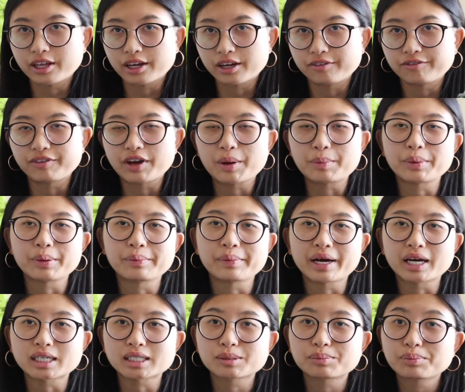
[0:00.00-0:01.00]
the
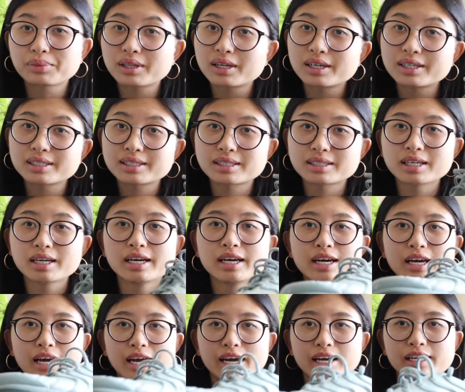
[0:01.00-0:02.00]
Vapormax Plus,
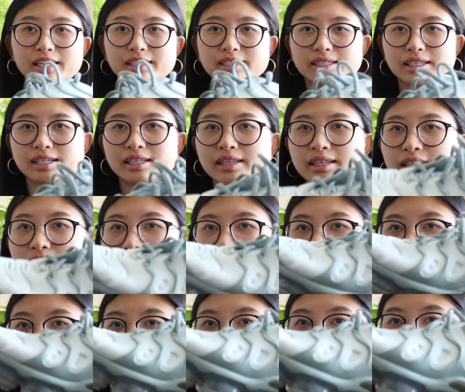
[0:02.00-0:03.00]
and it's in
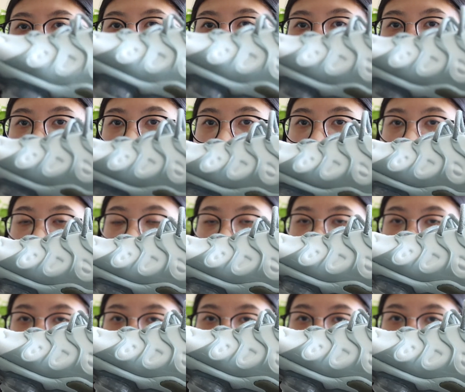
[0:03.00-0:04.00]
this like olive
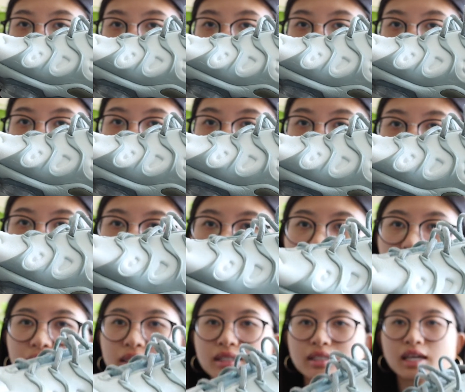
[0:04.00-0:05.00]
colorway like
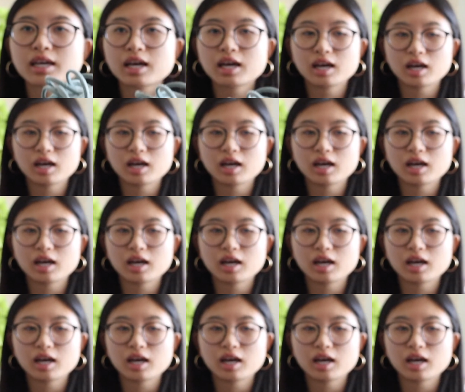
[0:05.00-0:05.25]
this.